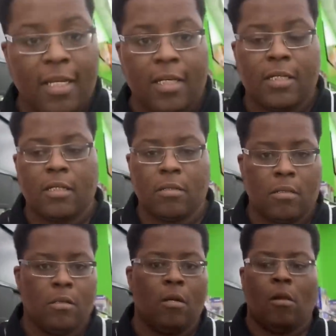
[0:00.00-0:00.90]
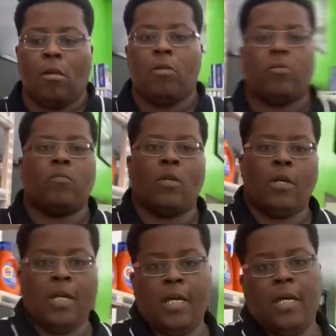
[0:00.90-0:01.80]
this,
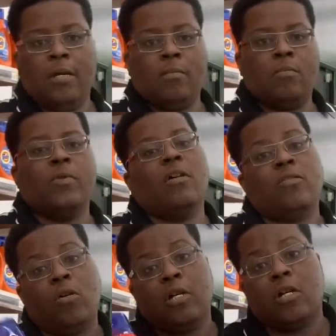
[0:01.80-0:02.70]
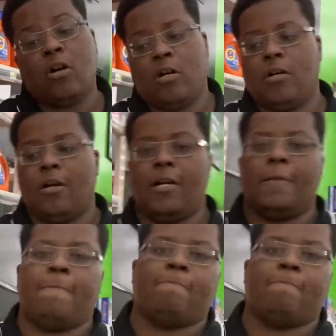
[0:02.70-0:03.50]
and we're gonna throw it in the cart, all right?